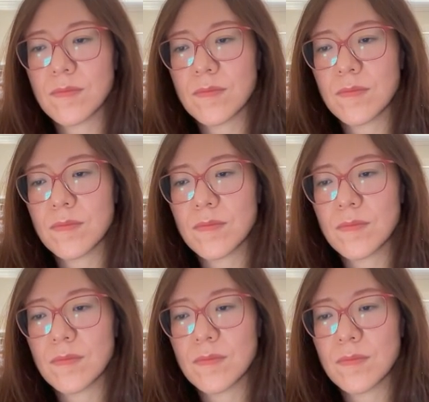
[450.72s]

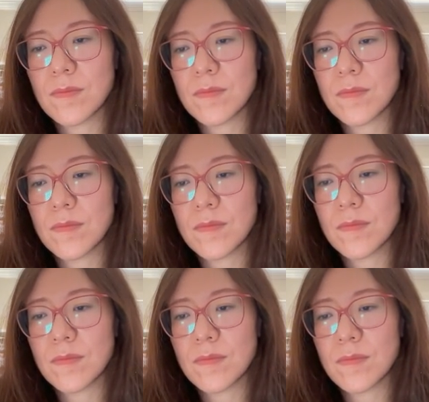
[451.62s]

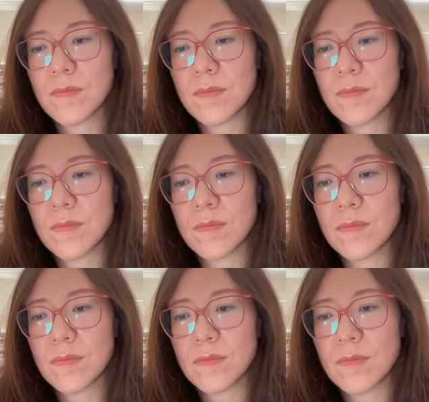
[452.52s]

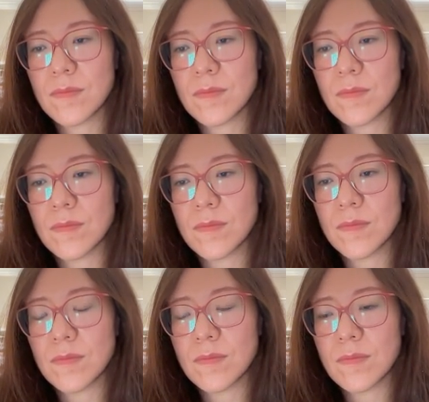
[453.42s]

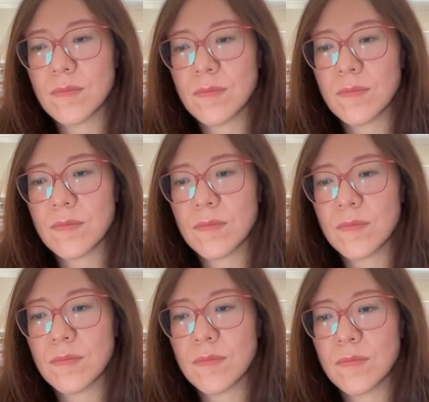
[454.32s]

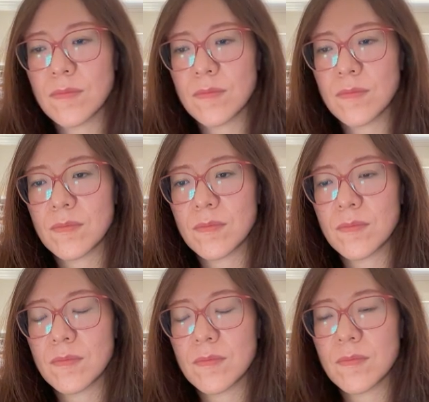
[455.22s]

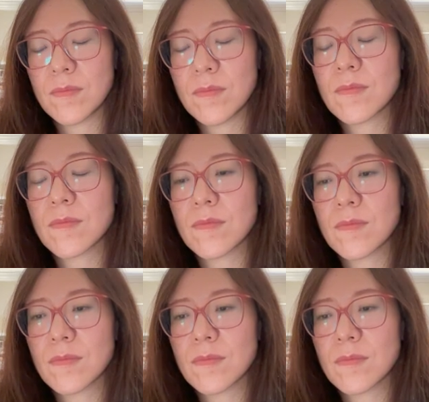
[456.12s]
This person isn't speaking.